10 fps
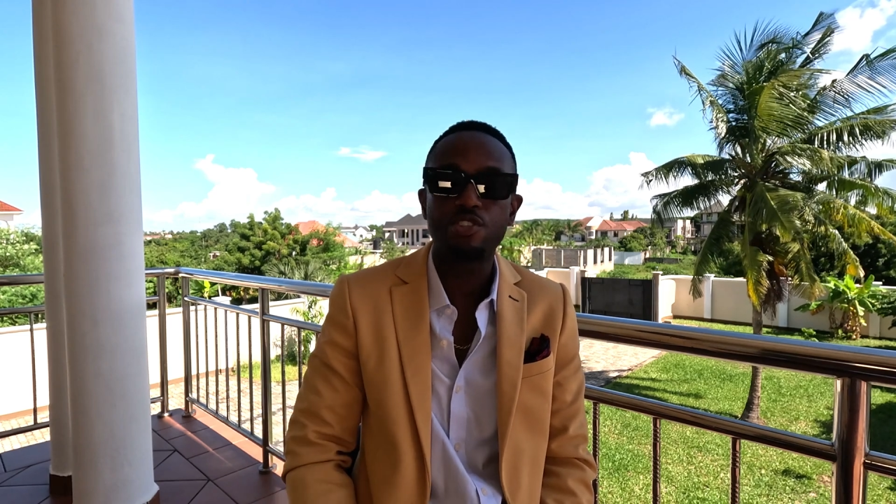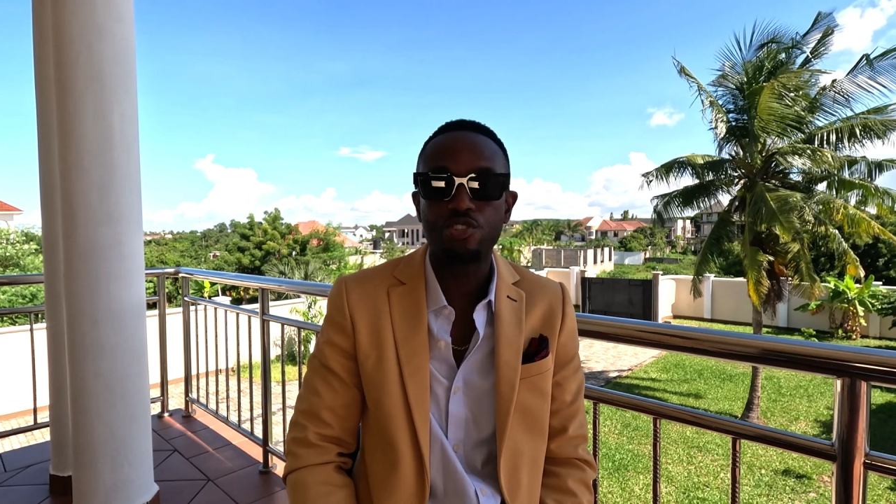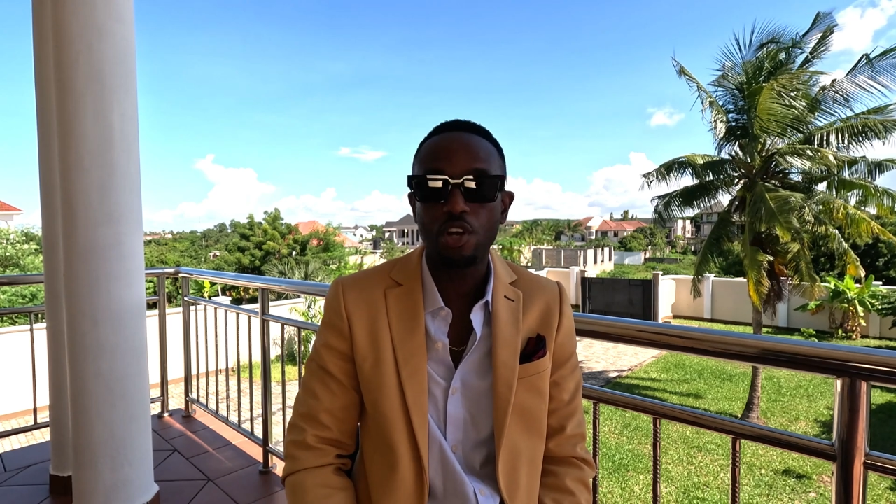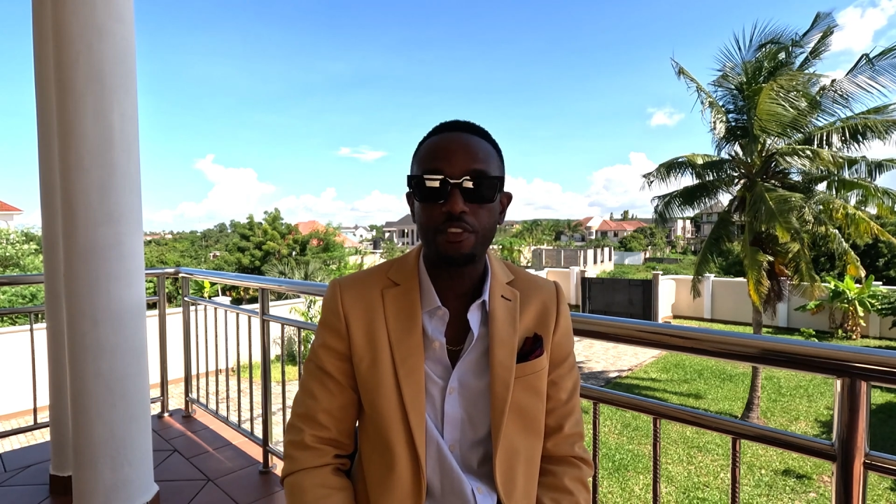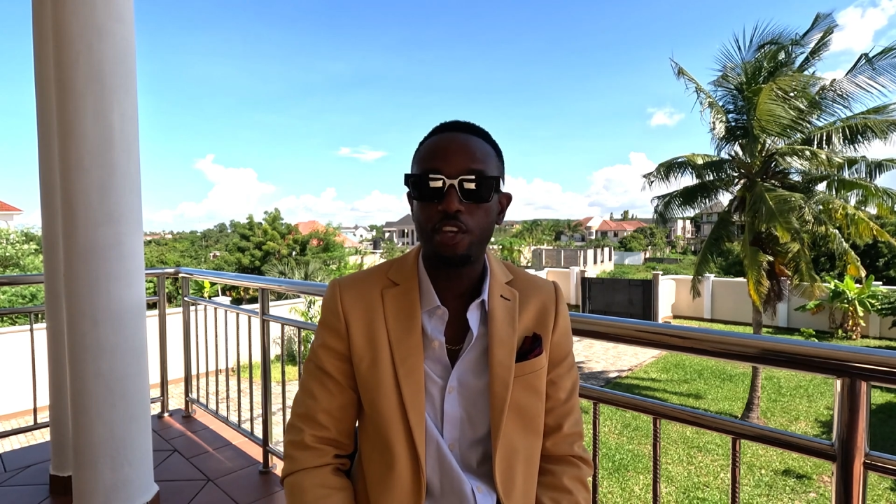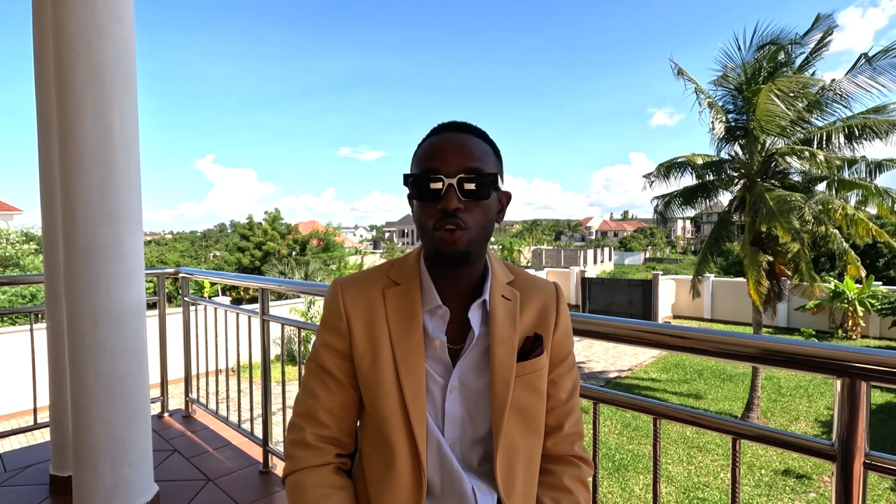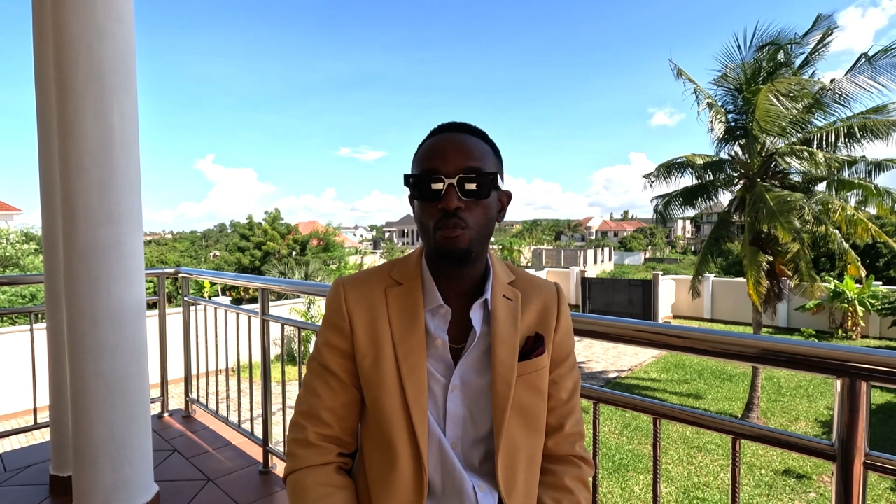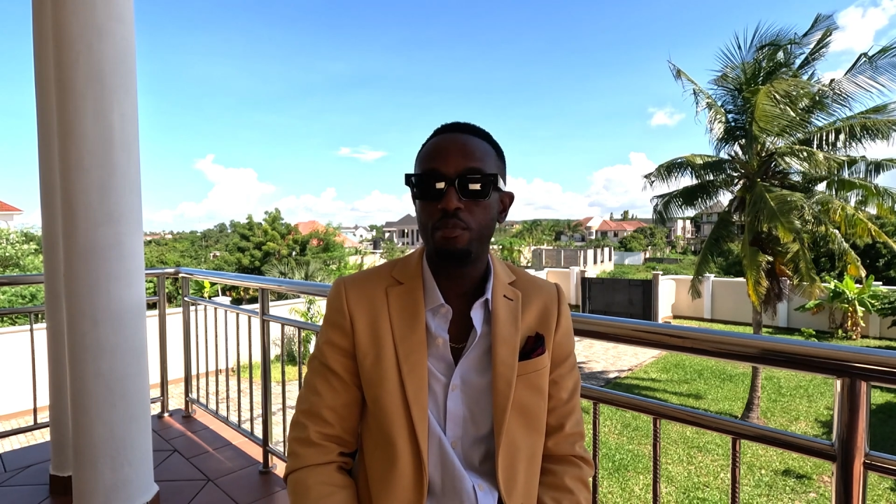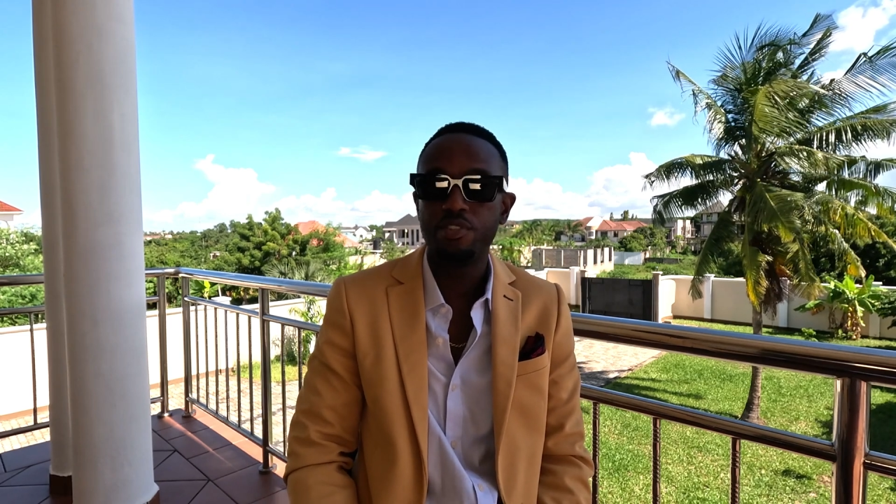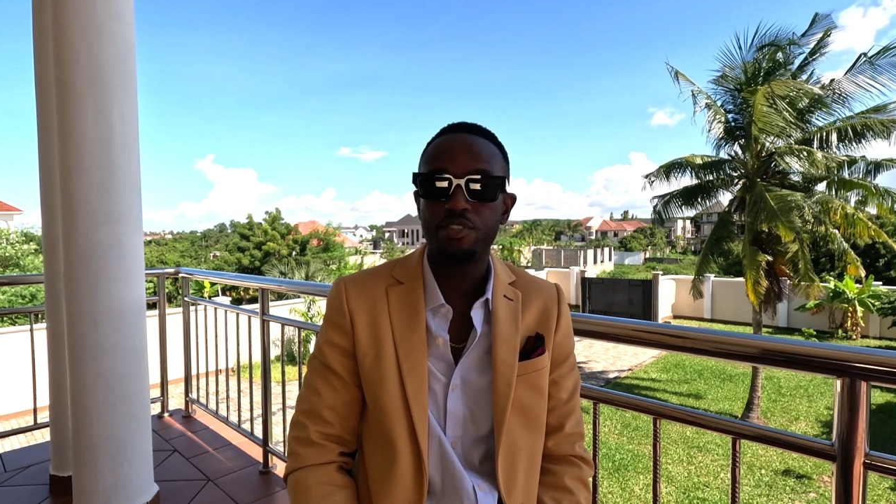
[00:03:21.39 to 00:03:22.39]
to start their
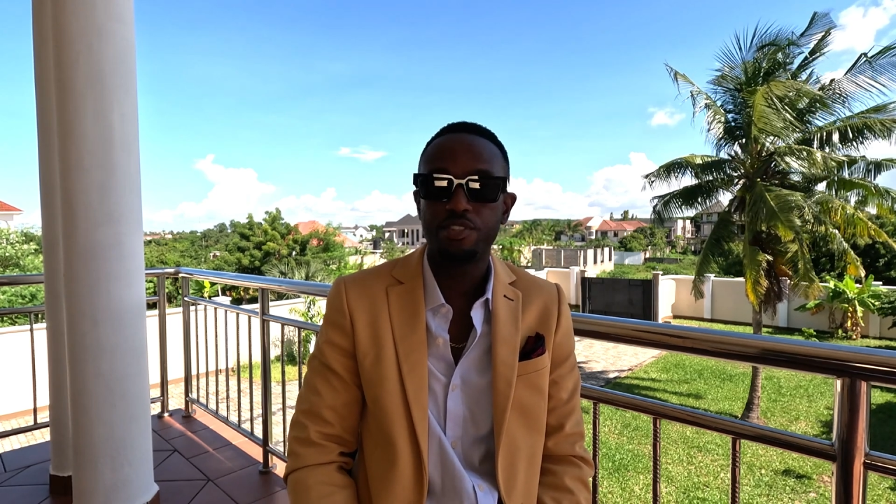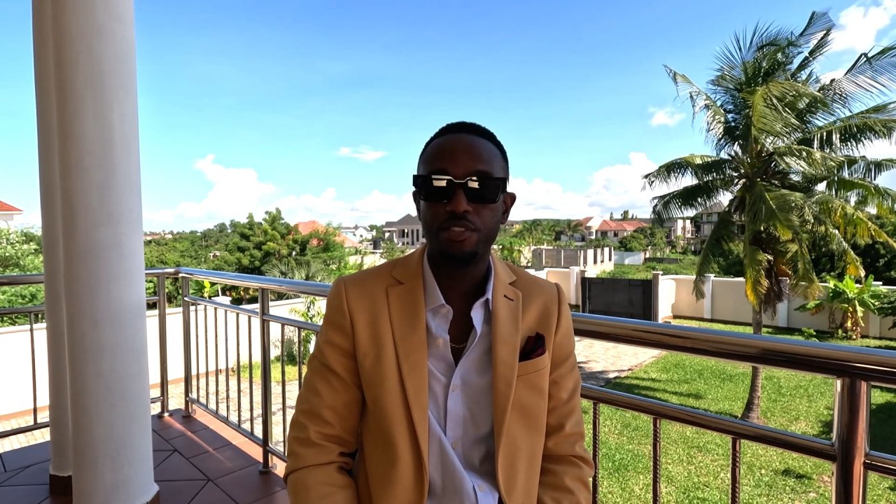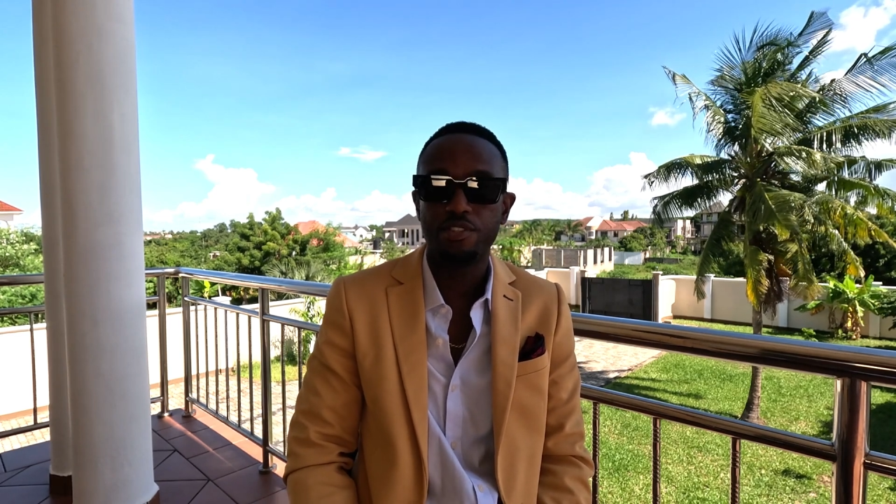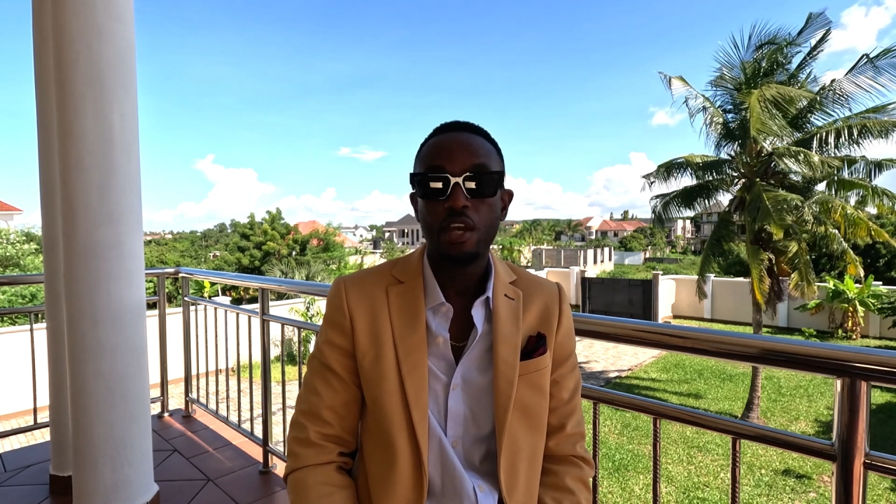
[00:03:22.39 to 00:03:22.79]
own businesses.